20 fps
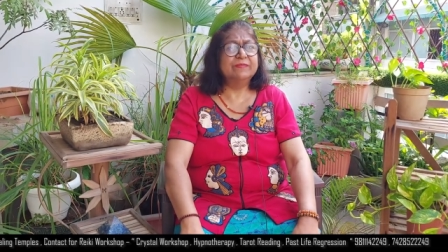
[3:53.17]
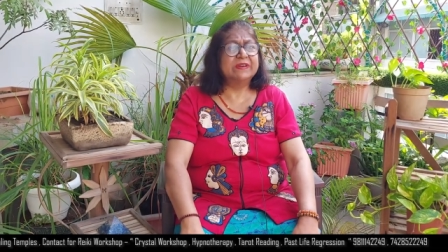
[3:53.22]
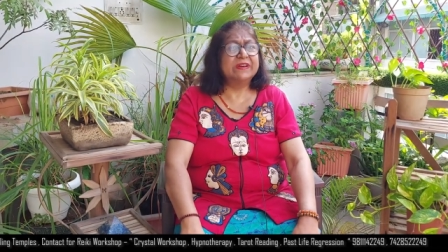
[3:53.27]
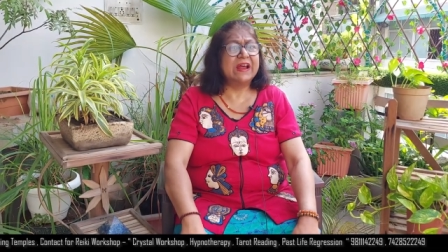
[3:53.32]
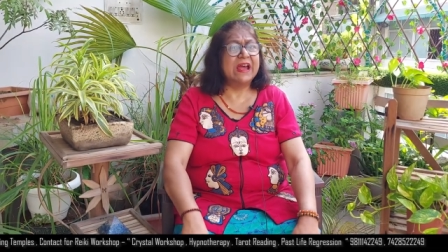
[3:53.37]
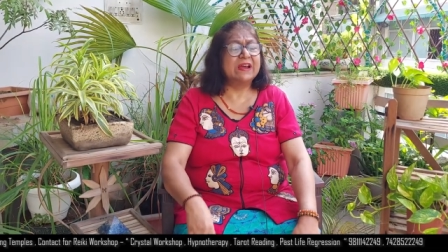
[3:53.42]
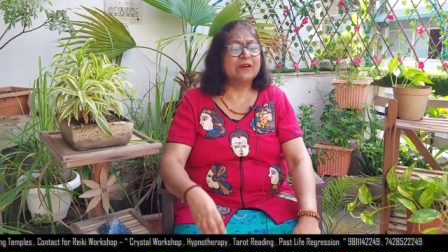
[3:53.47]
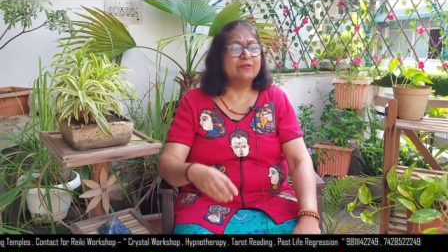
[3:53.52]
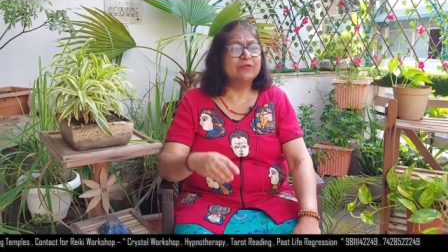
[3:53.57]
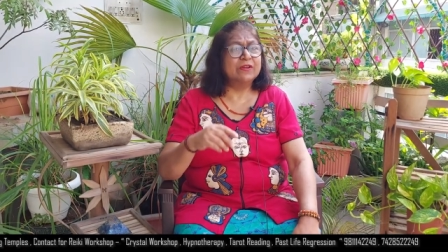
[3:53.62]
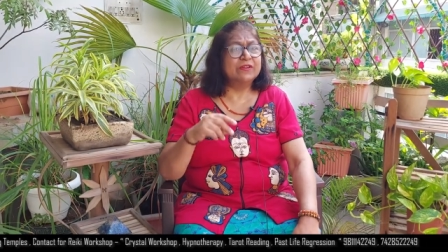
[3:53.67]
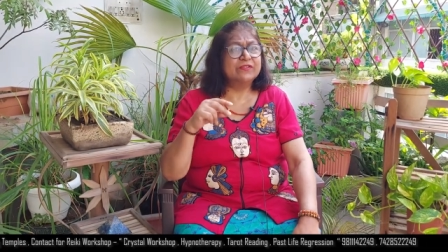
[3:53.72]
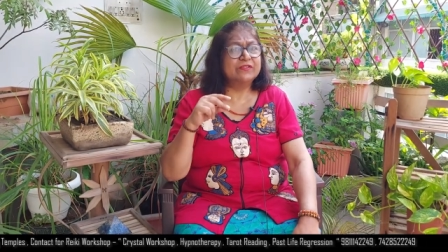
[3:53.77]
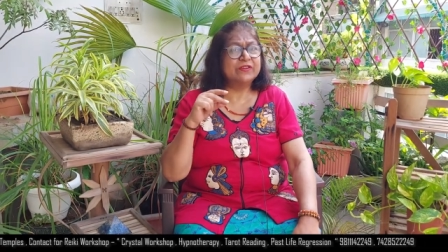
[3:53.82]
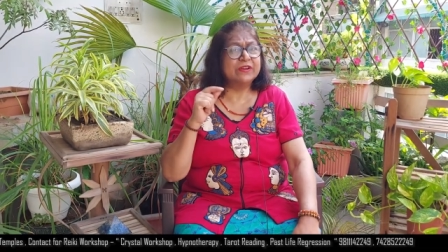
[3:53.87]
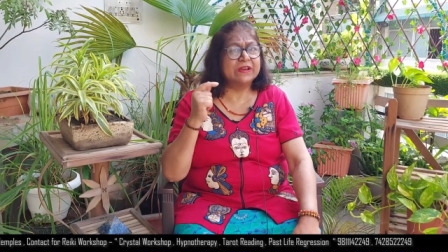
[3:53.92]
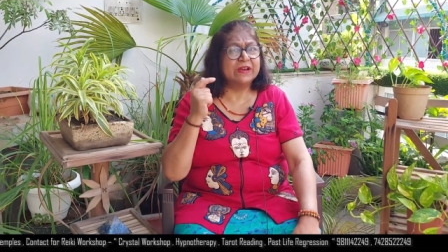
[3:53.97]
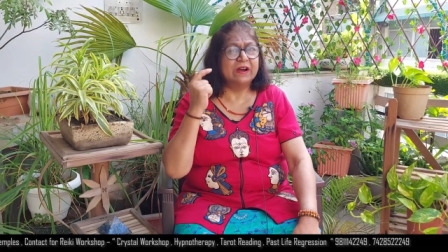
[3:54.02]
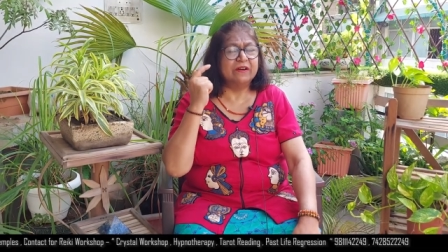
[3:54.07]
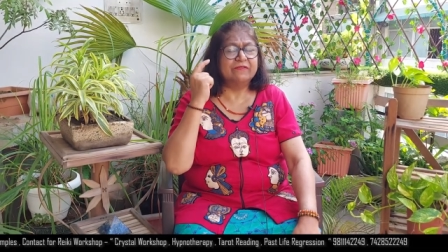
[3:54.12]
miraculous
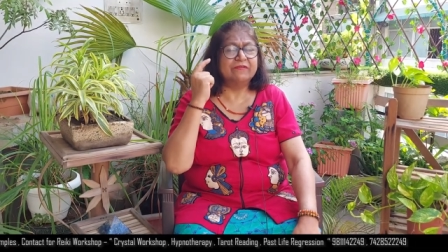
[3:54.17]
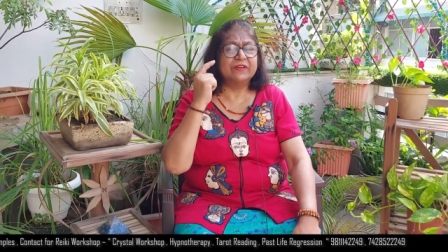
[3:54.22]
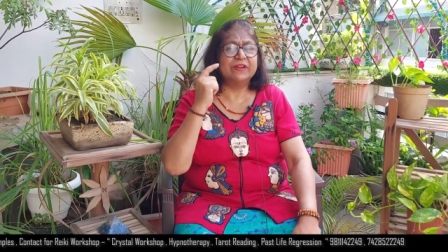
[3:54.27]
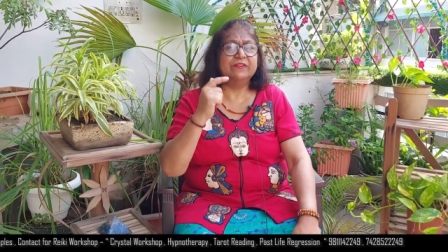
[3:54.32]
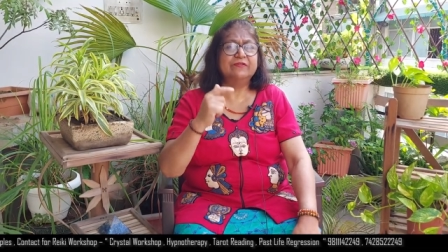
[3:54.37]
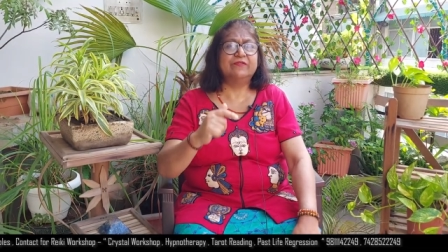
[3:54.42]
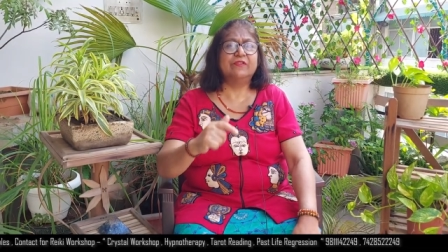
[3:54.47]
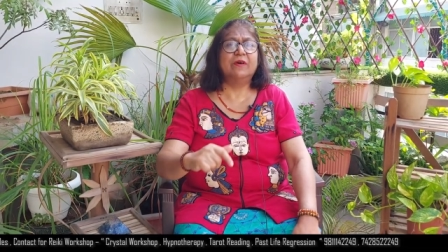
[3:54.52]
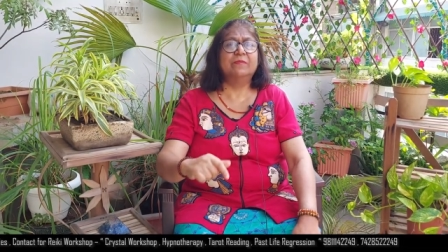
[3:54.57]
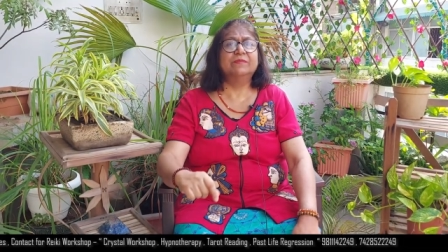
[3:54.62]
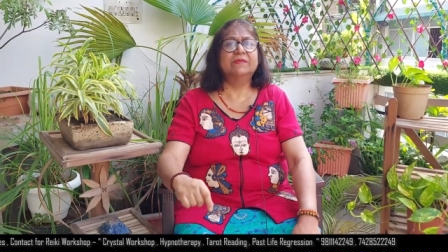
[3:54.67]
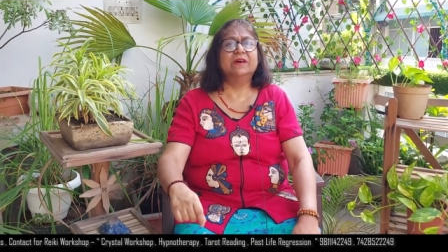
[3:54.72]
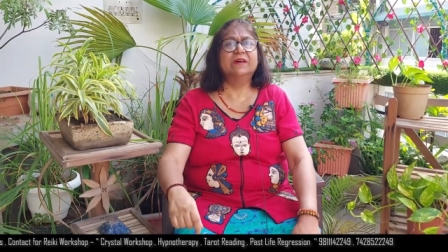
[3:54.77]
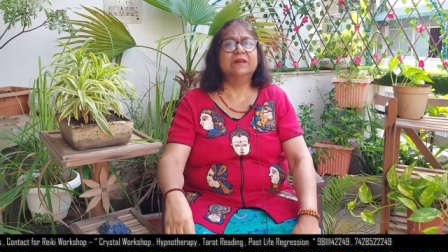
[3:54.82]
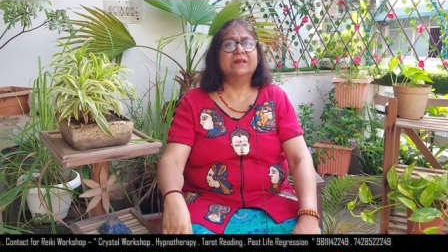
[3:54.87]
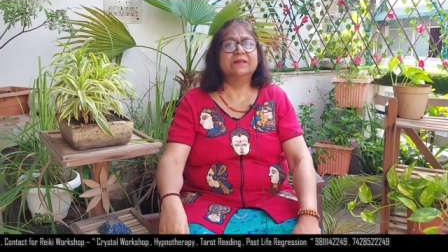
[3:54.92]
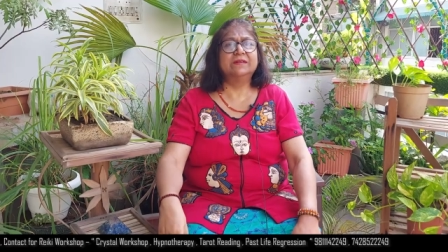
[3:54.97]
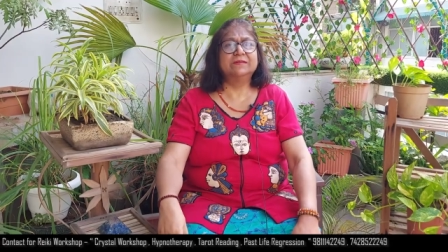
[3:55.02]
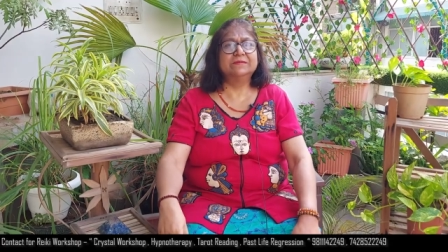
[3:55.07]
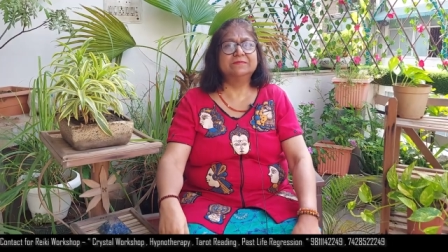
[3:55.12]
recovery from
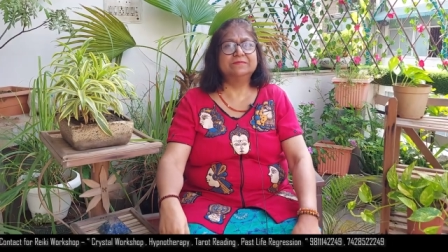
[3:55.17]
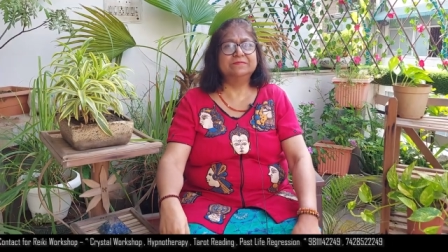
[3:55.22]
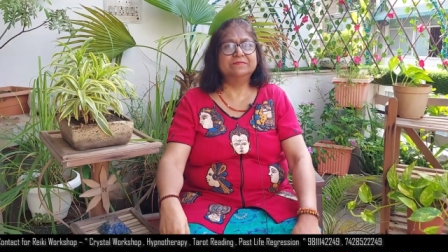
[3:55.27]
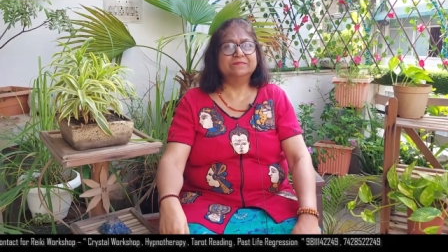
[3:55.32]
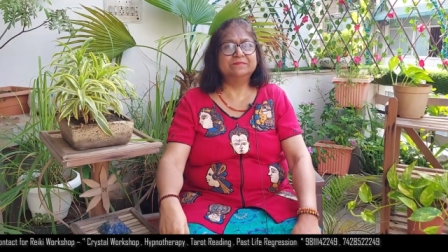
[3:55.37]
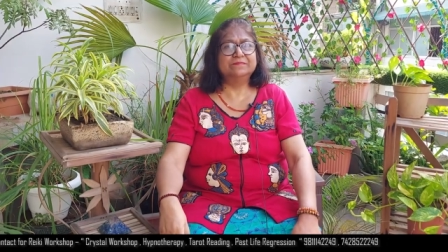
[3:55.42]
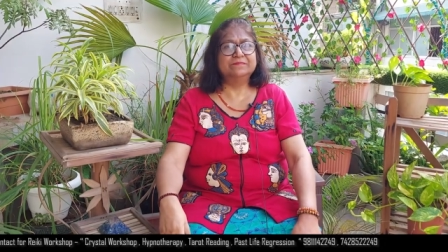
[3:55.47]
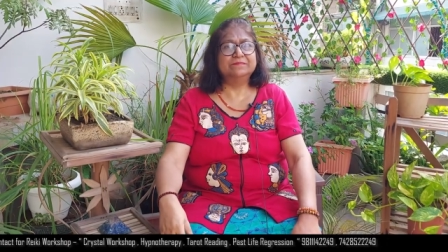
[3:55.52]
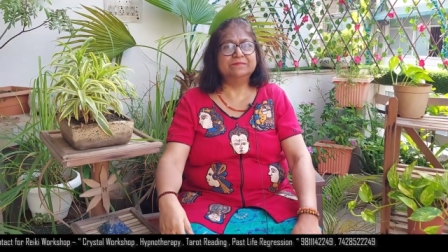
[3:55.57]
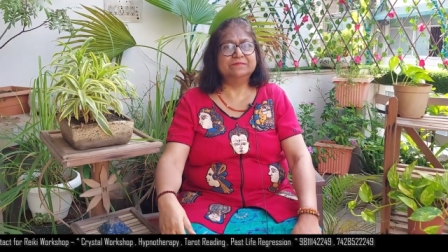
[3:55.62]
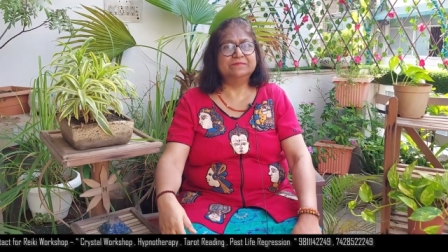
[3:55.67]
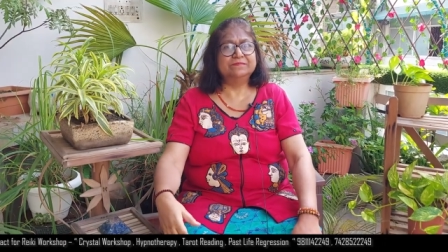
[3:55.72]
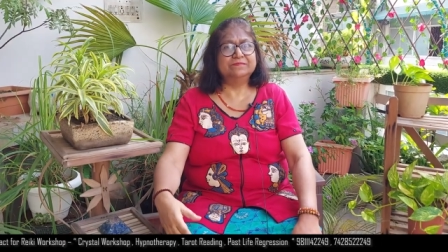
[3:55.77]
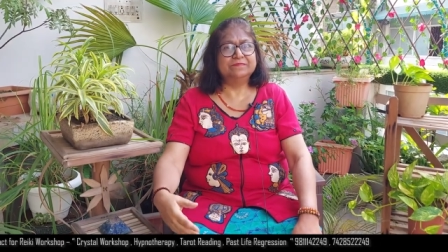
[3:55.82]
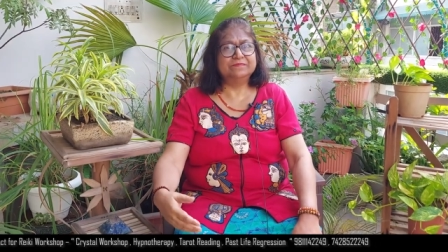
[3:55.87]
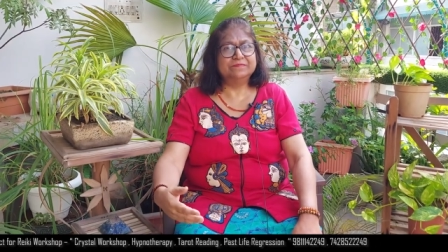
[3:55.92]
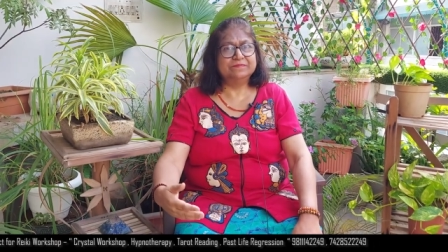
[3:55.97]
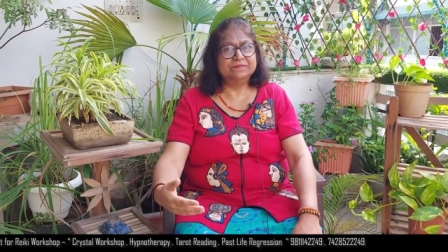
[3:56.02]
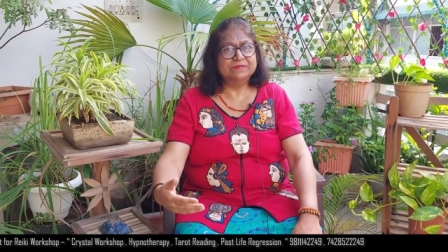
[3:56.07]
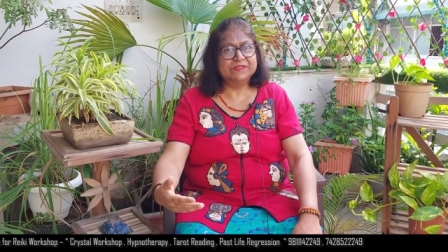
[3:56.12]
the
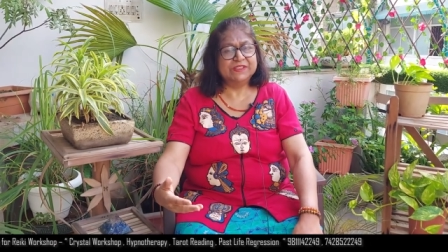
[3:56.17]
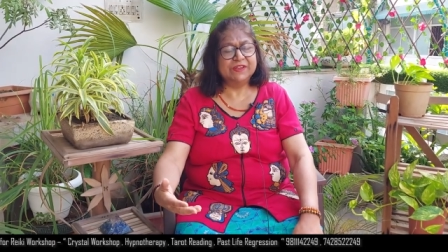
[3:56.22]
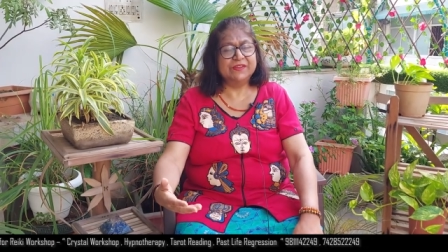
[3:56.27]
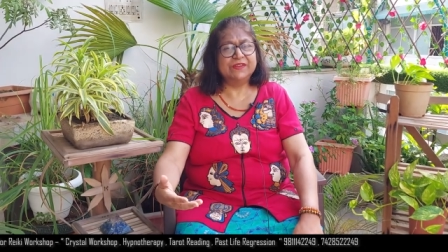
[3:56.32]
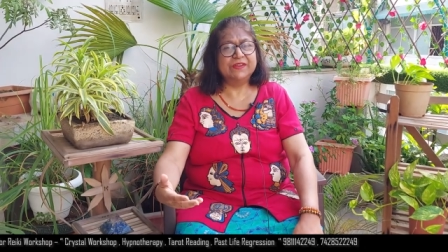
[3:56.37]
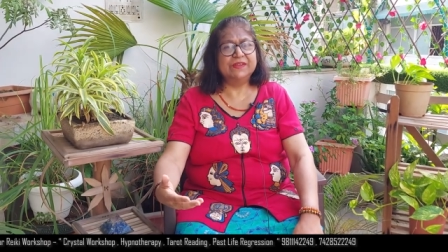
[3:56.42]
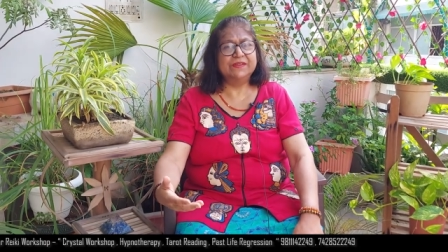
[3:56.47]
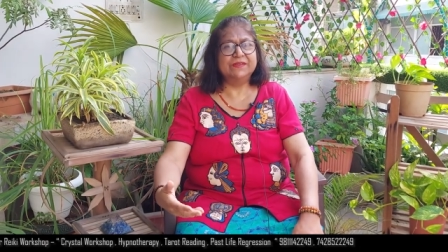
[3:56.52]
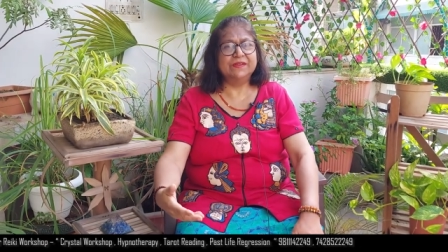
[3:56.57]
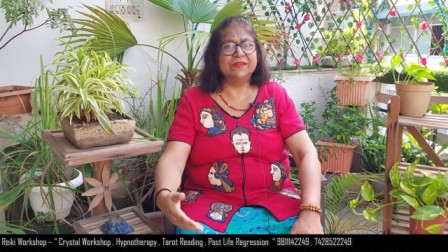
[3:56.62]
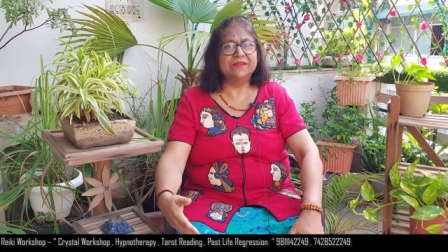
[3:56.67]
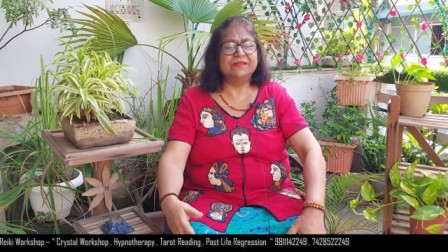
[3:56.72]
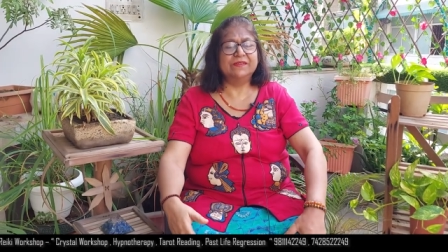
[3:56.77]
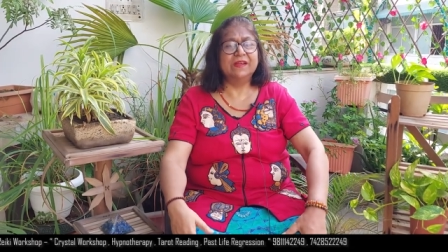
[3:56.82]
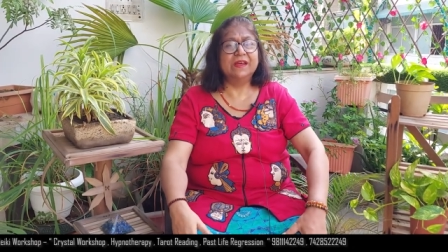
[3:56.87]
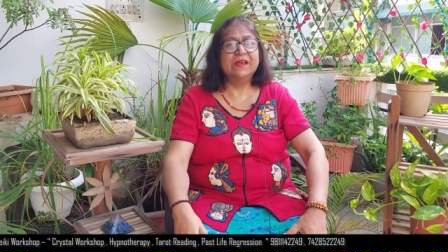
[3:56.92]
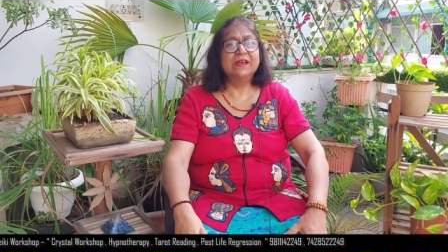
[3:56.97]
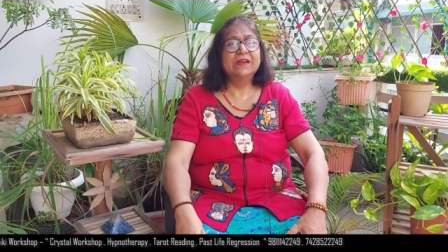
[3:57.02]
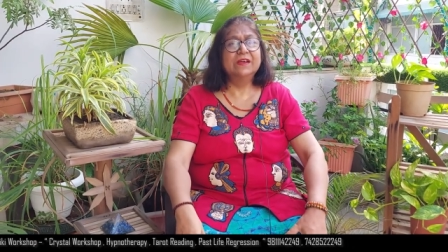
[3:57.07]
diseases.